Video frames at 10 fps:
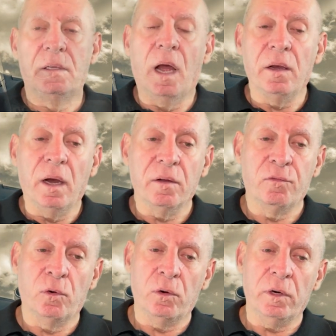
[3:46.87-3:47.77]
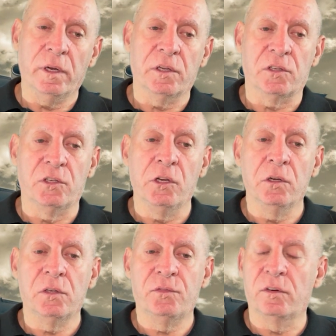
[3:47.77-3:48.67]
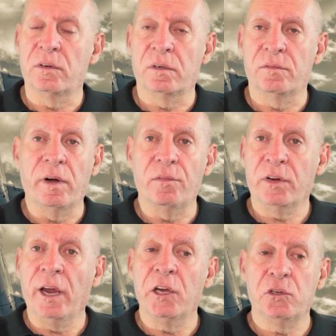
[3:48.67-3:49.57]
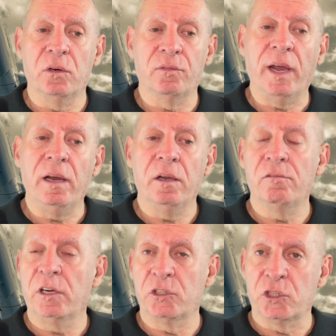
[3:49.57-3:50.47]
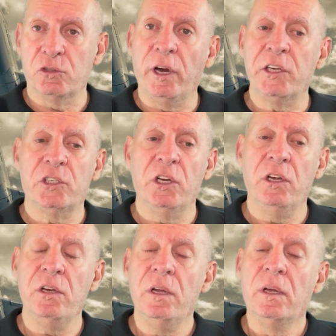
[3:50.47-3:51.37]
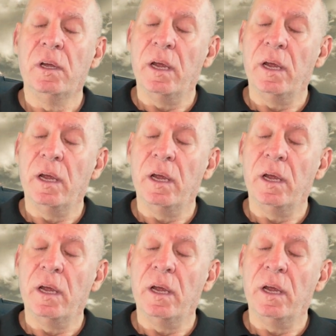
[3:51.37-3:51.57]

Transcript: I-94 is used for verification of alien registration,